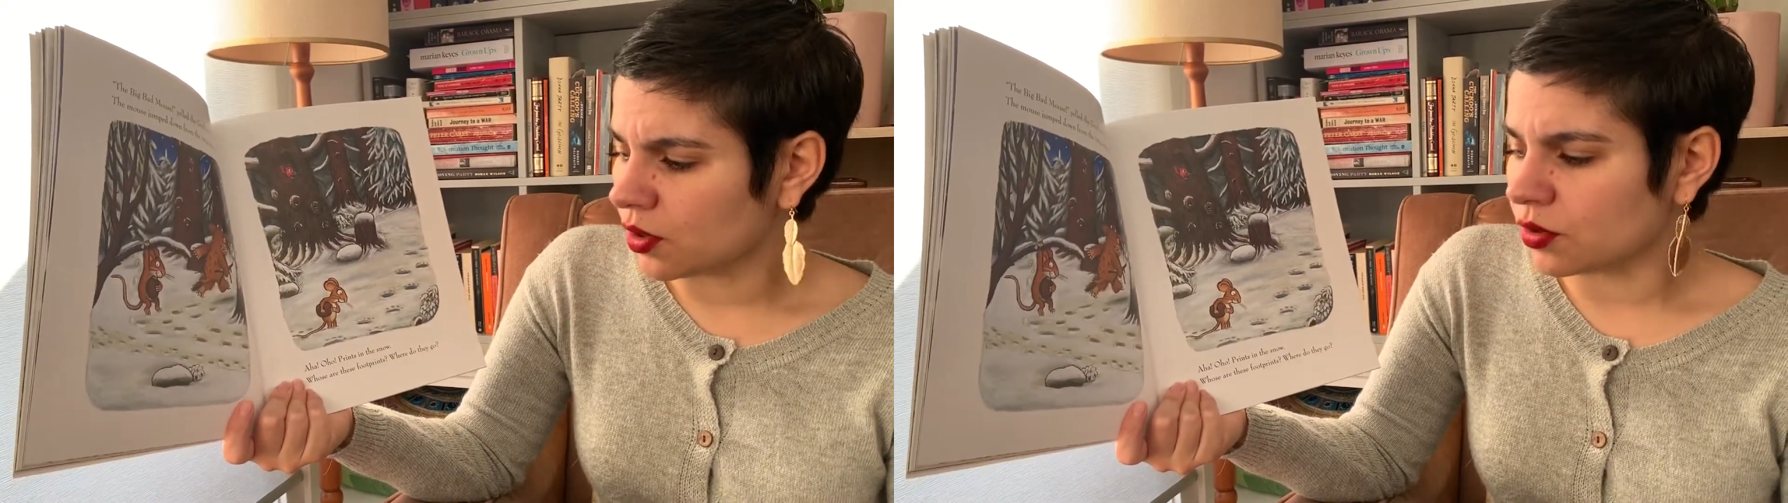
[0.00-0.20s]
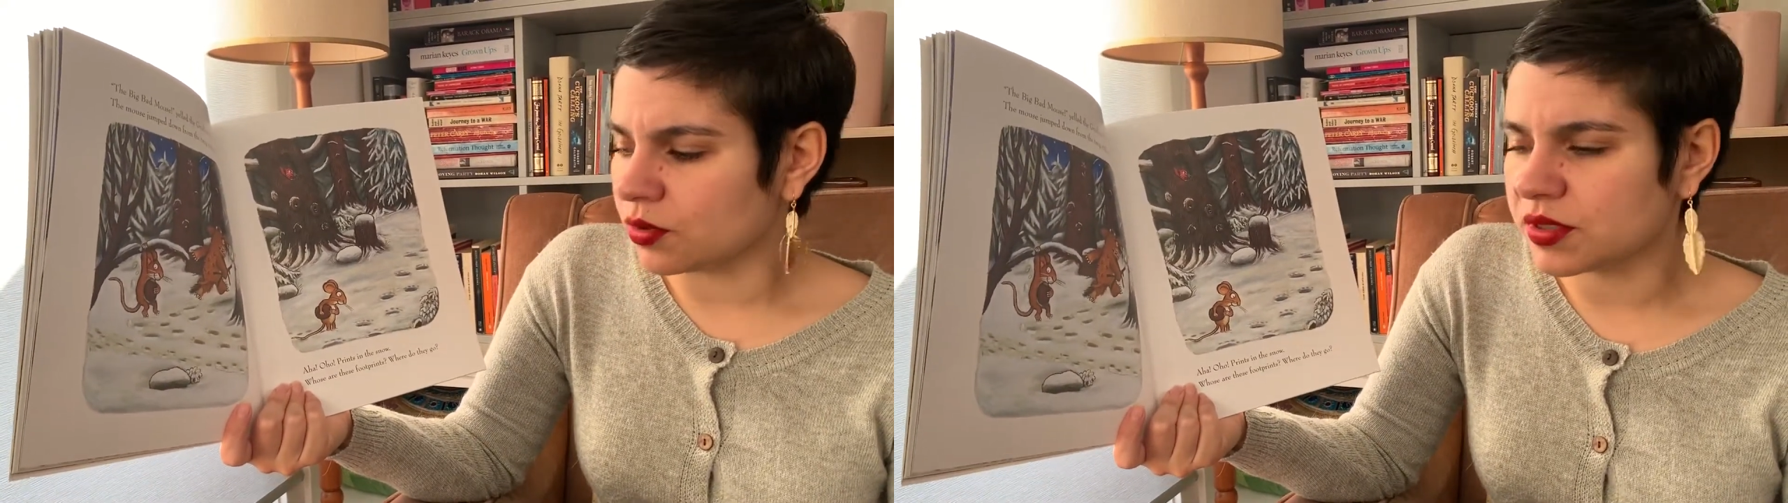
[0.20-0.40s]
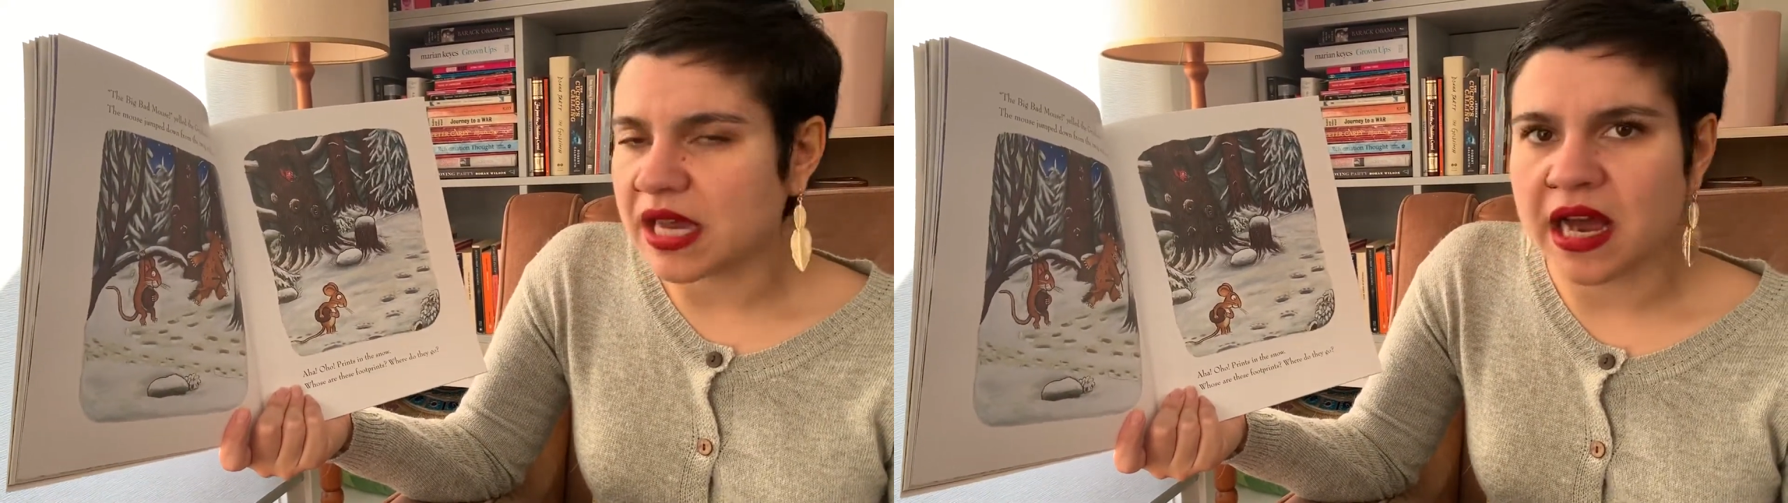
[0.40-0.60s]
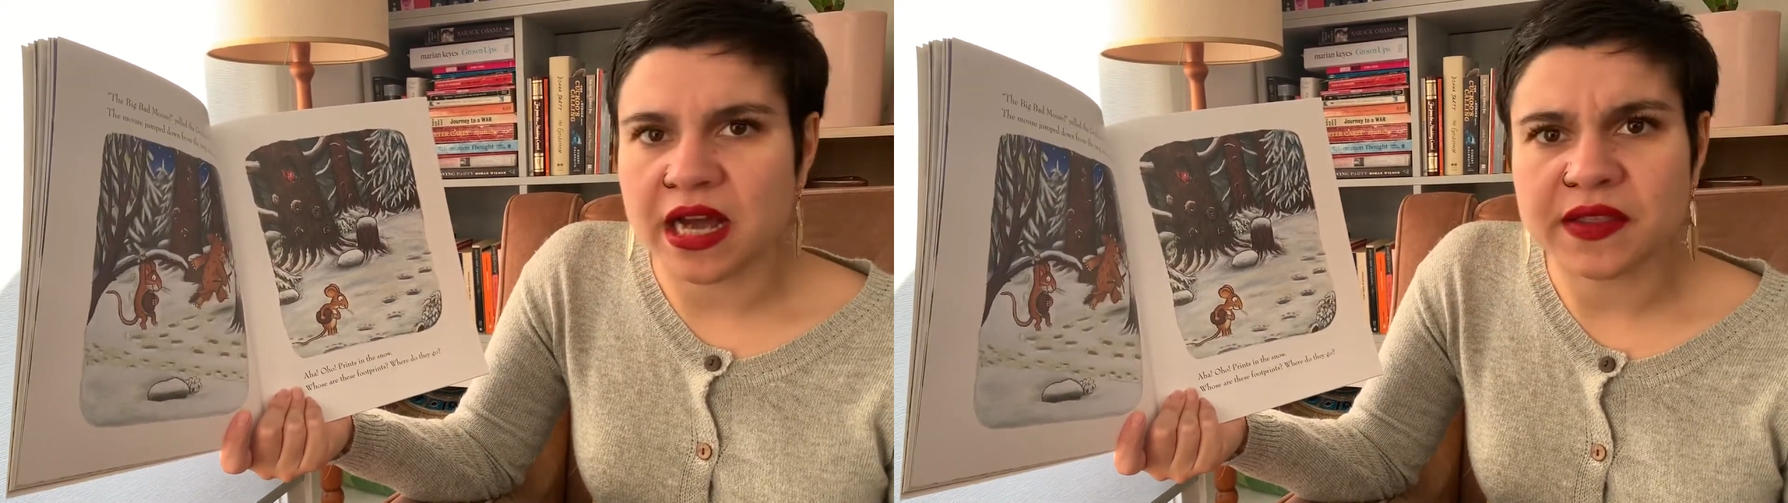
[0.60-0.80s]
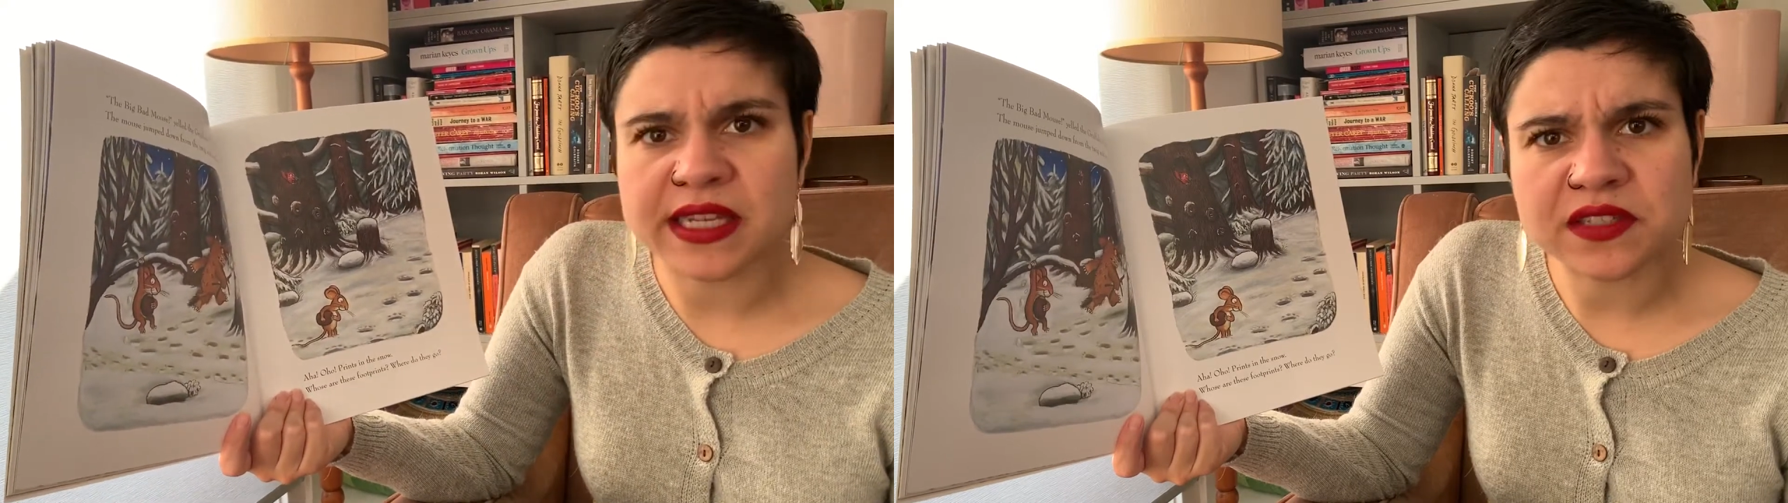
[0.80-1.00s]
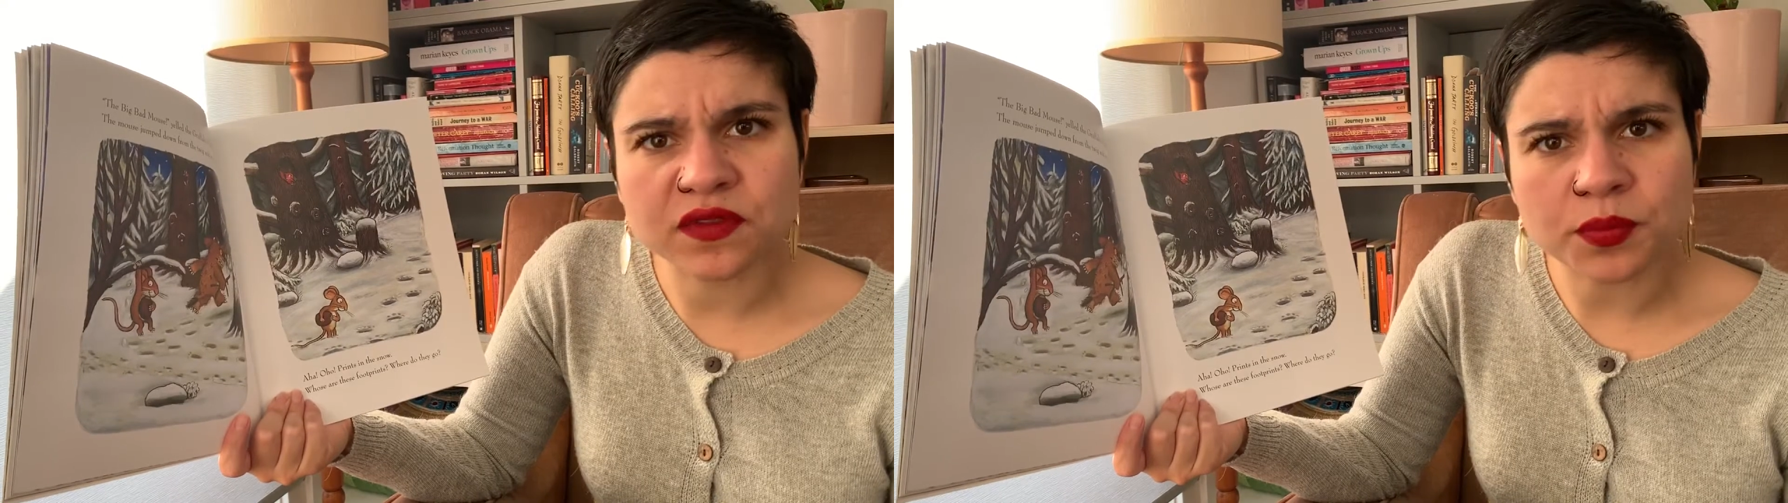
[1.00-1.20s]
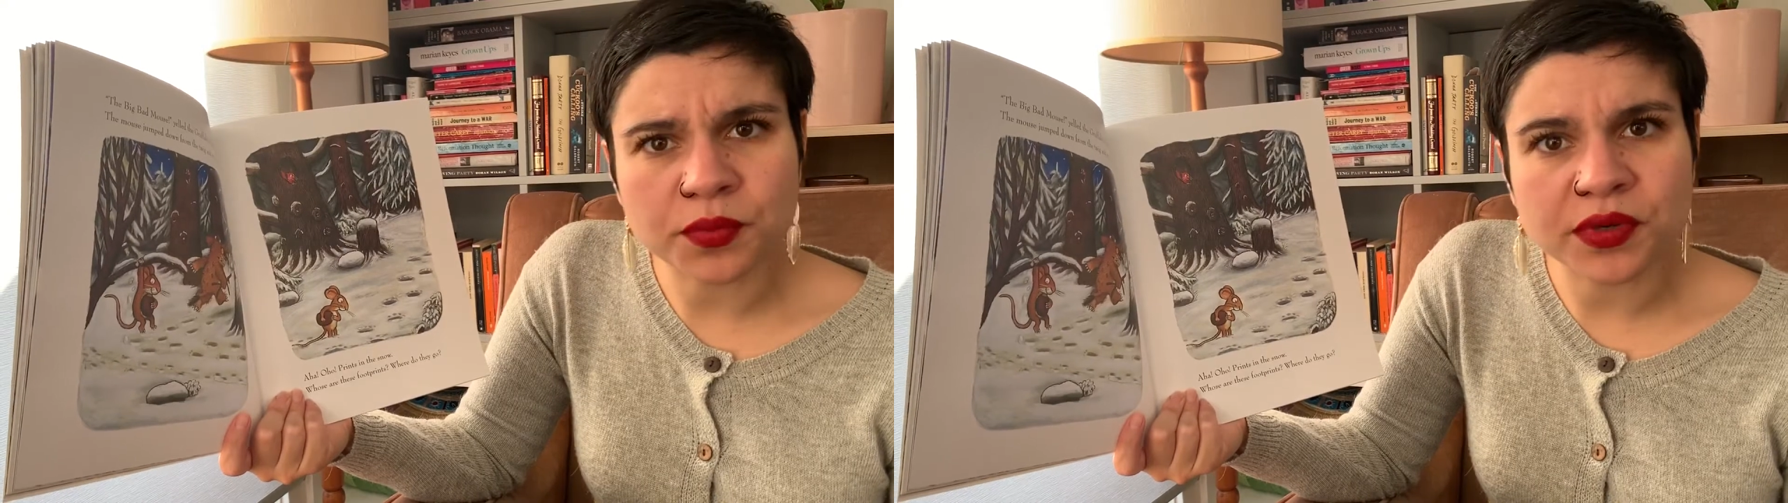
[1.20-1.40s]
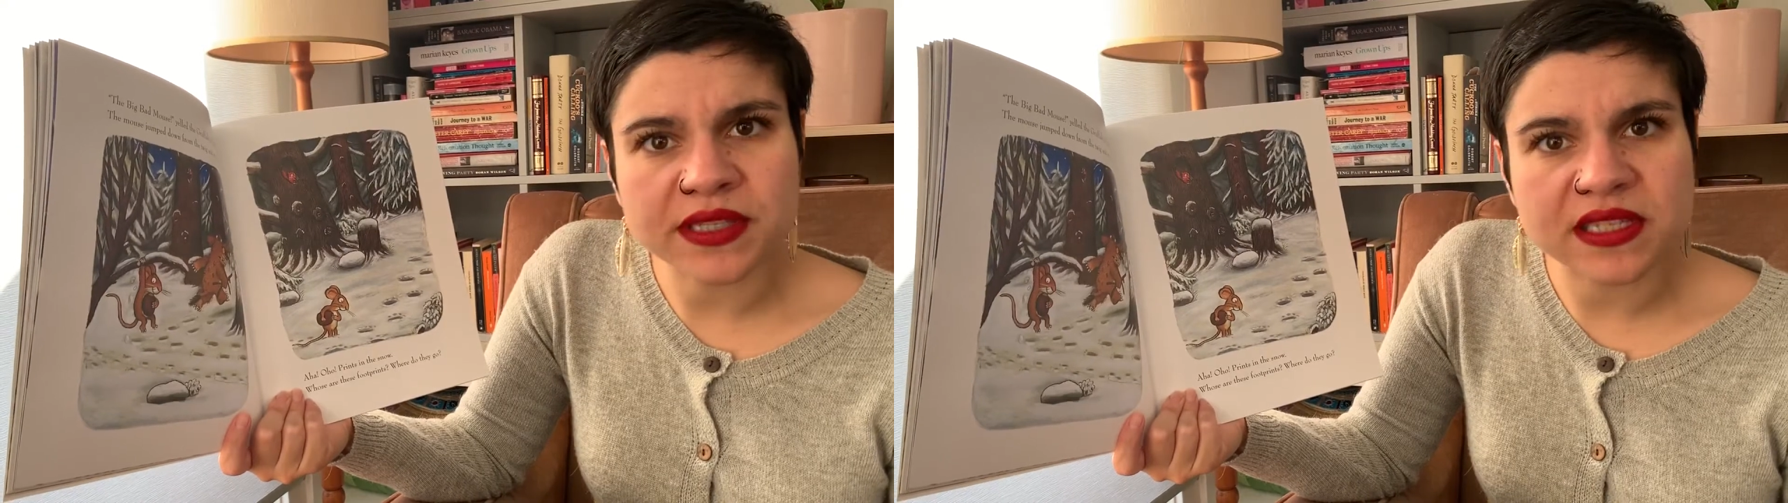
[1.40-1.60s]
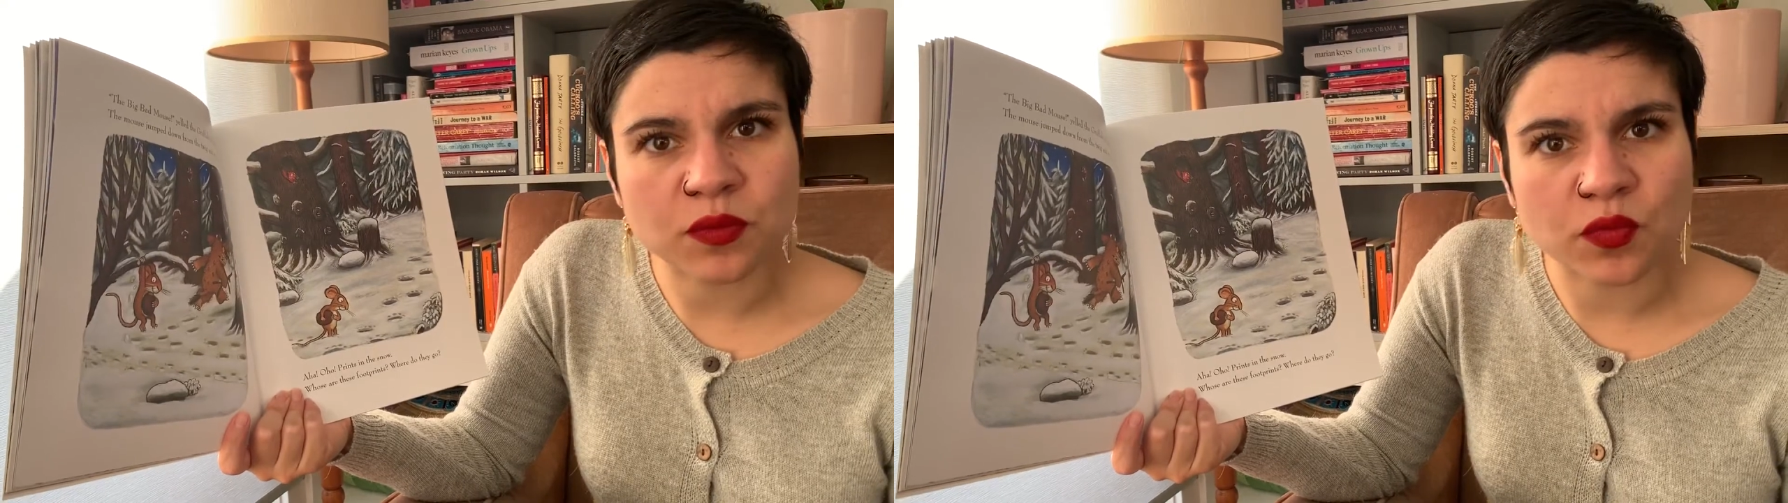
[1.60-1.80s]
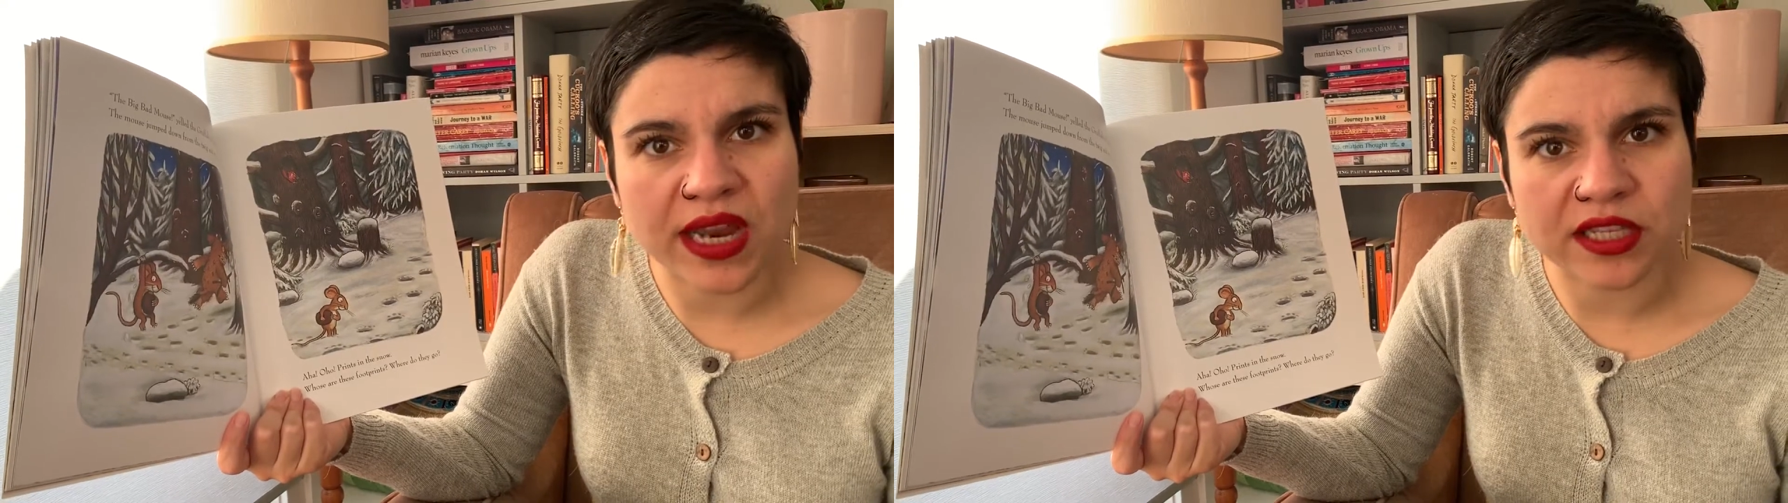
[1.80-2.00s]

Whose are these footprints and where